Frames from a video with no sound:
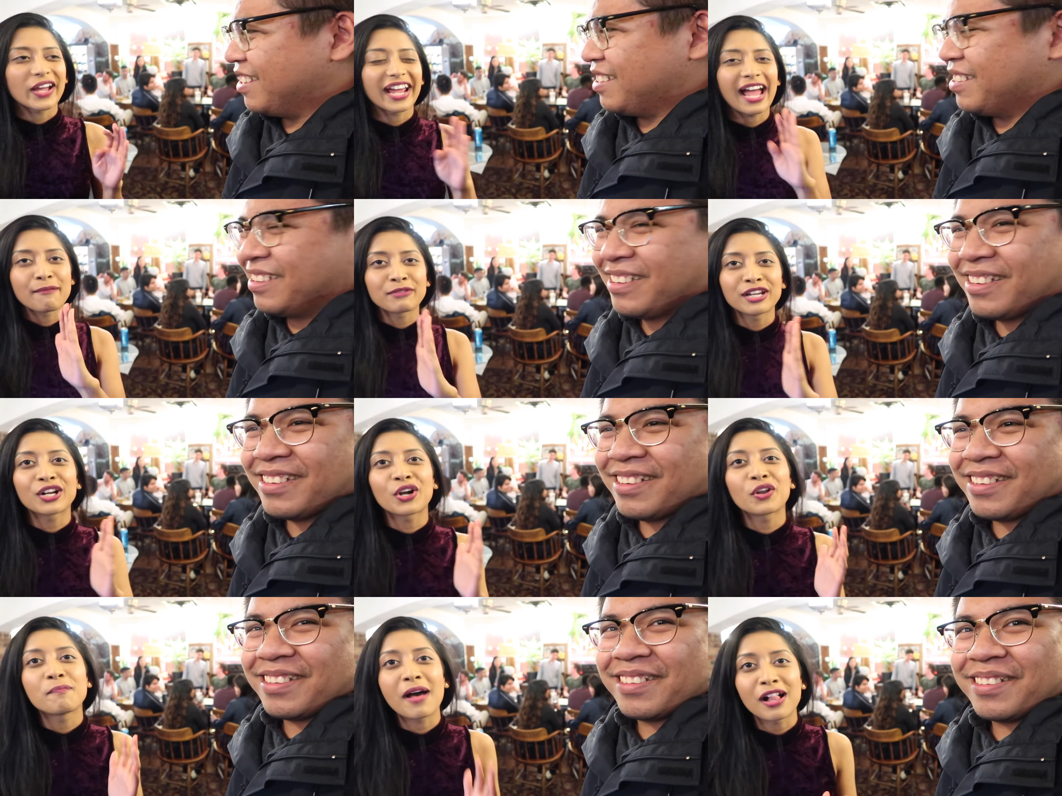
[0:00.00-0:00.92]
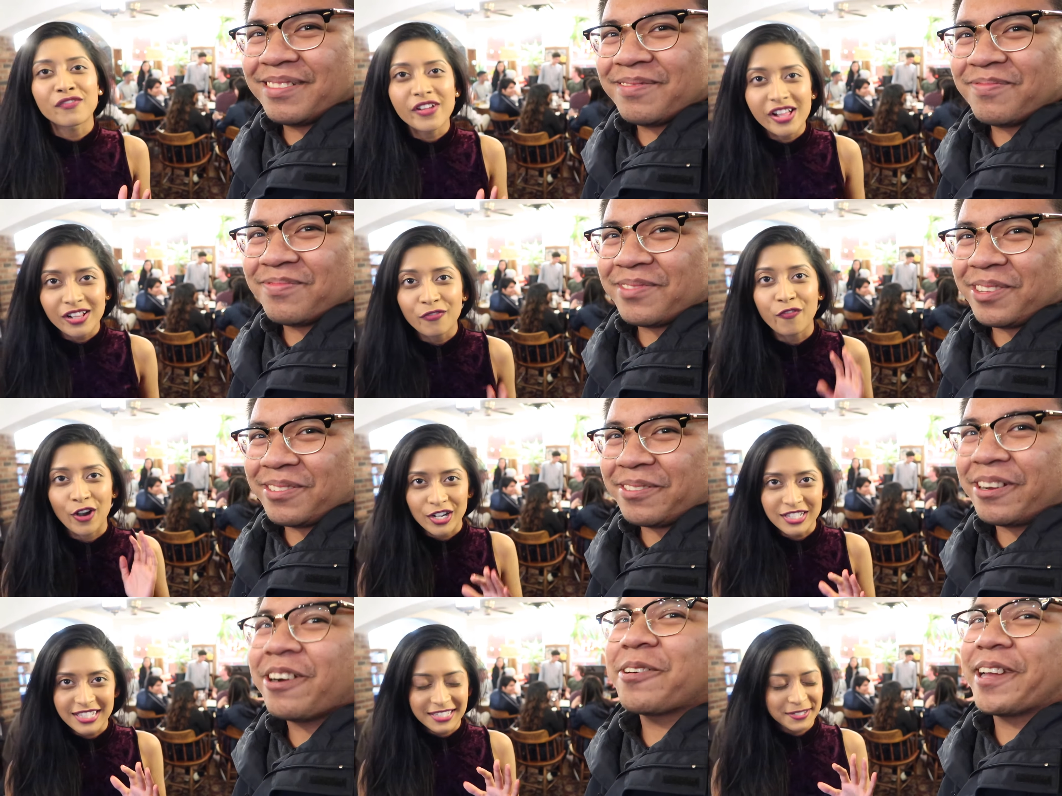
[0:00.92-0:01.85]
Speaker 1: okay, I'm gonna go to Belleville
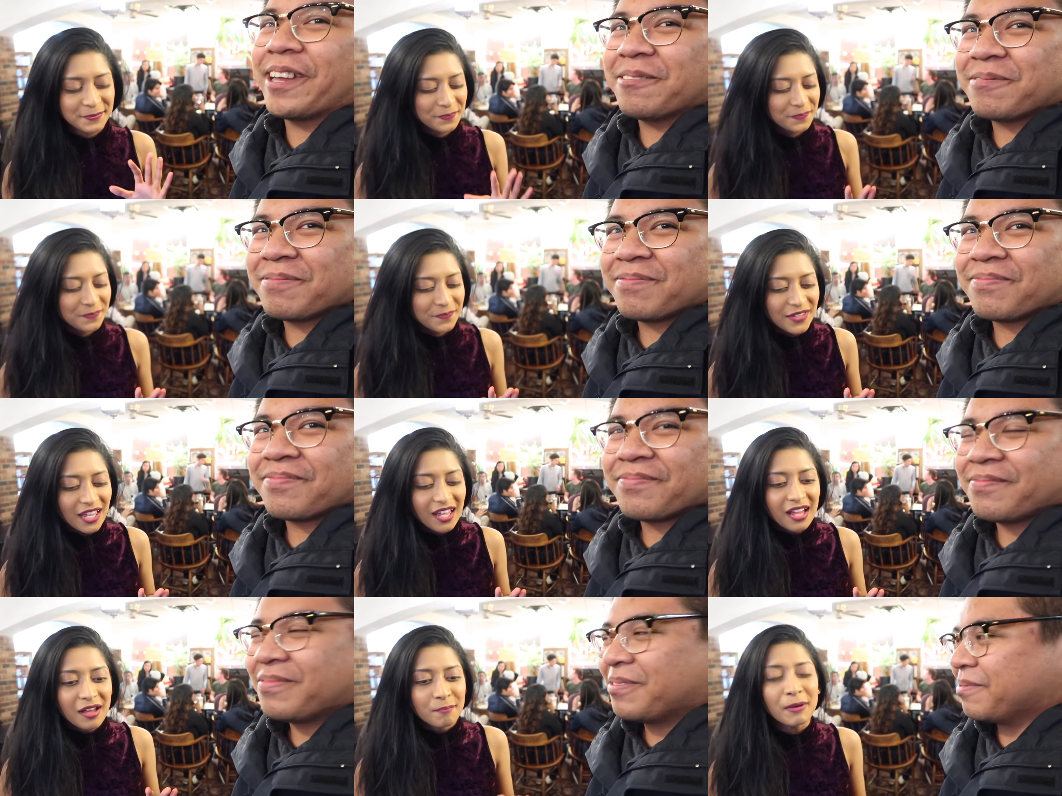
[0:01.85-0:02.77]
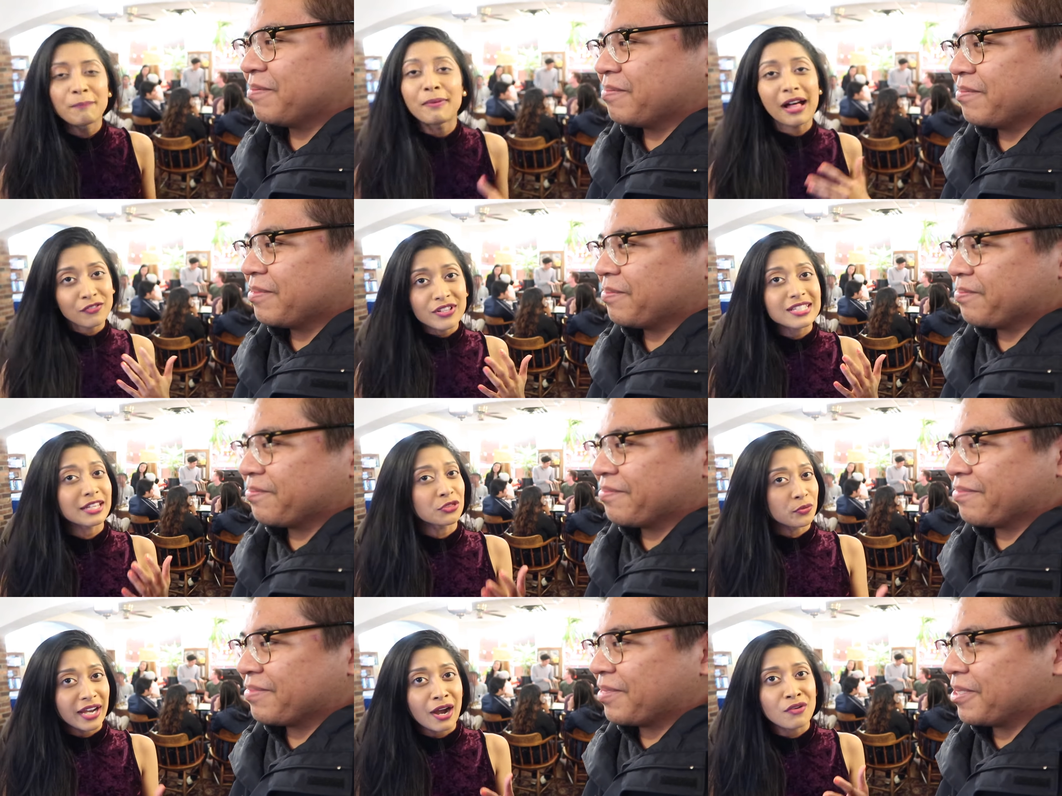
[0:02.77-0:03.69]
first. Oh, okay because that was
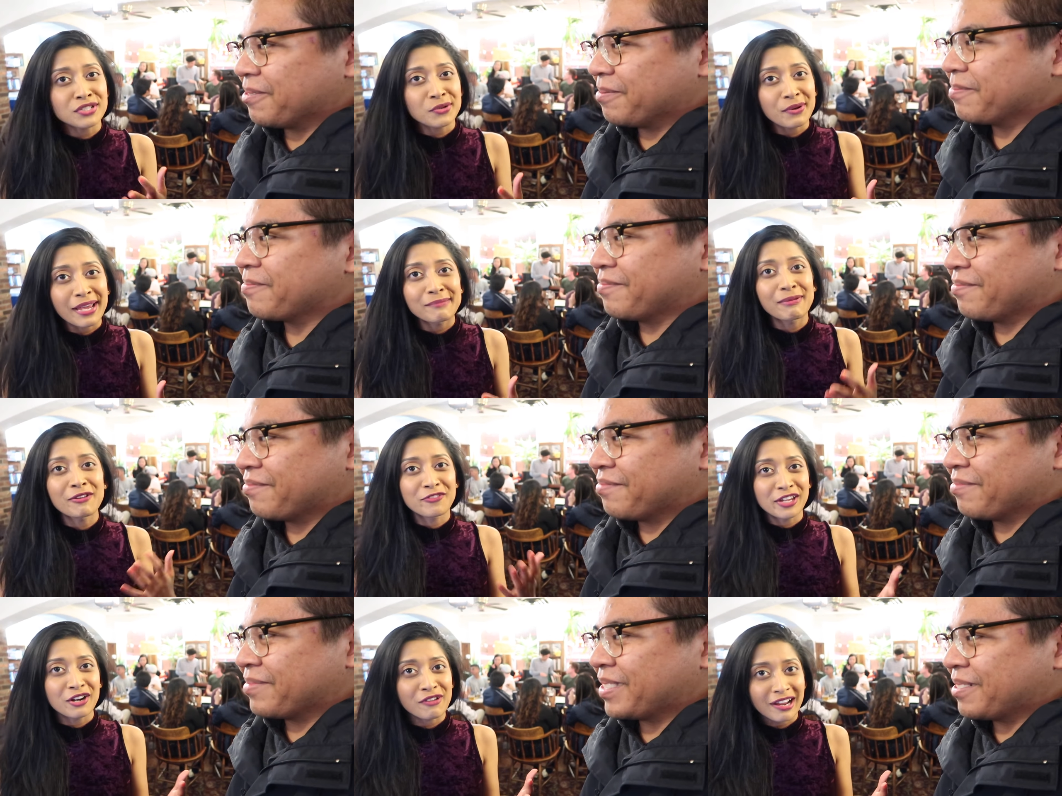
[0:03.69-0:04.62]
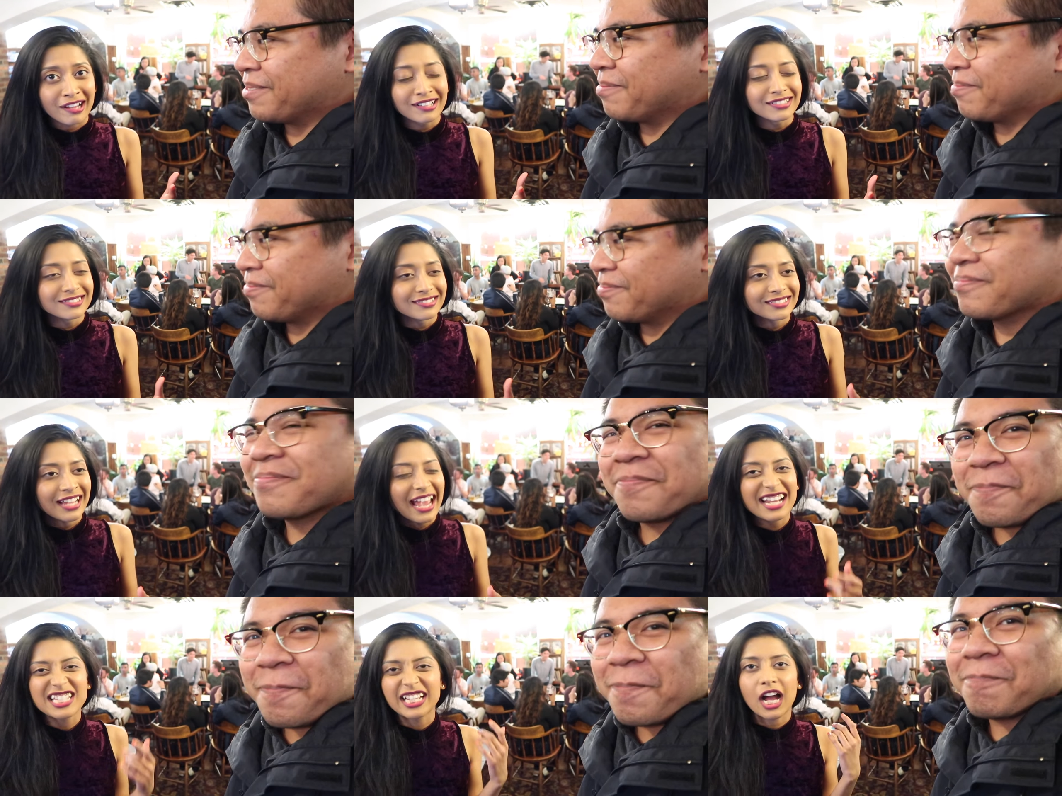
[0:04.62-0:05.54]
like three hours away by Via Rail,
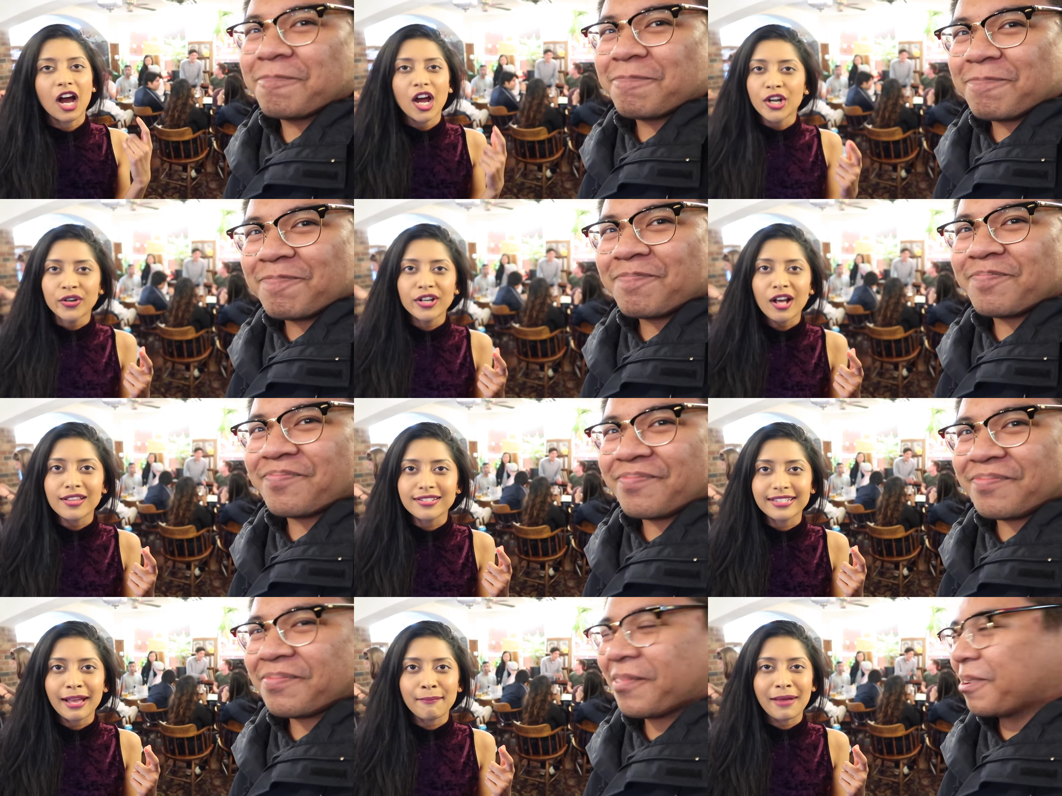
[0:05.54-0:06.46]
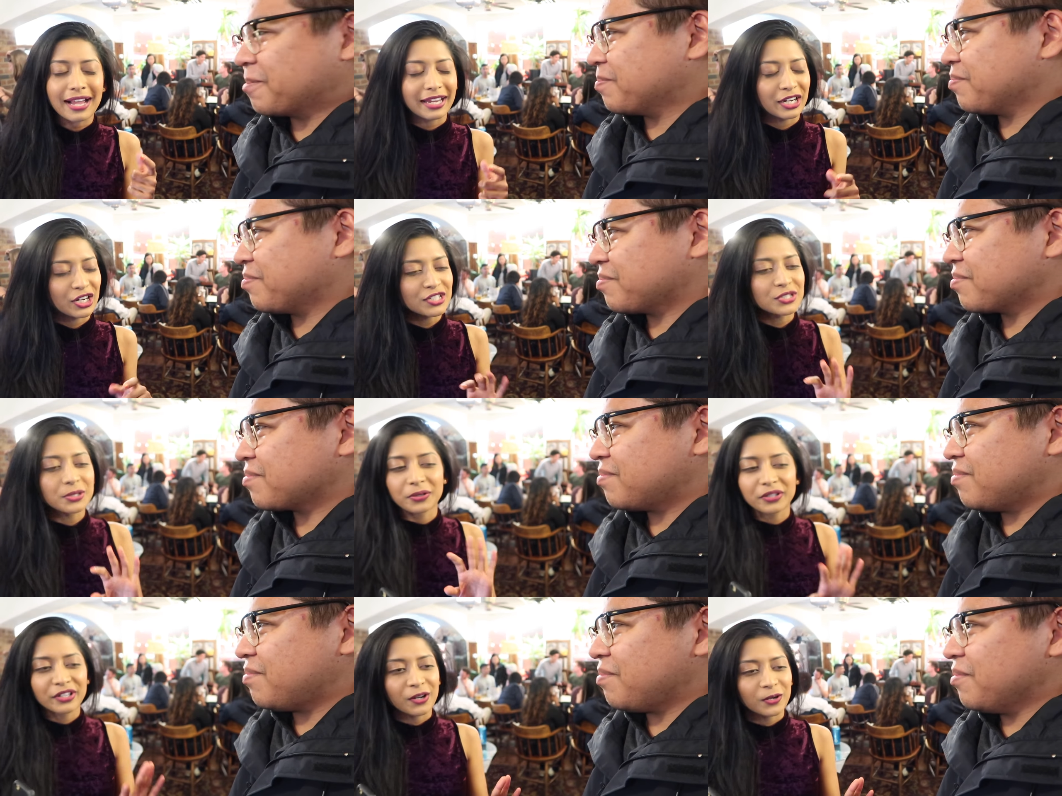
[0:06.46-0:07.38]
and it's like a $100 to get back here,
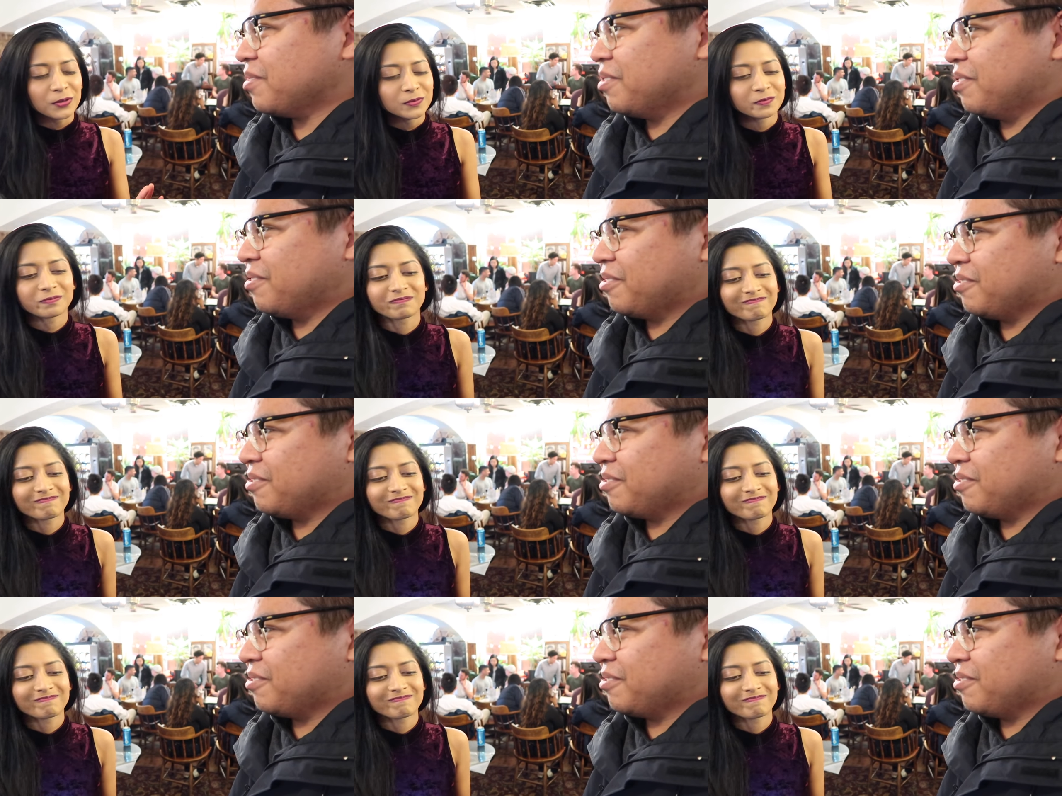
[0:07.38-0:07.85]
so you know,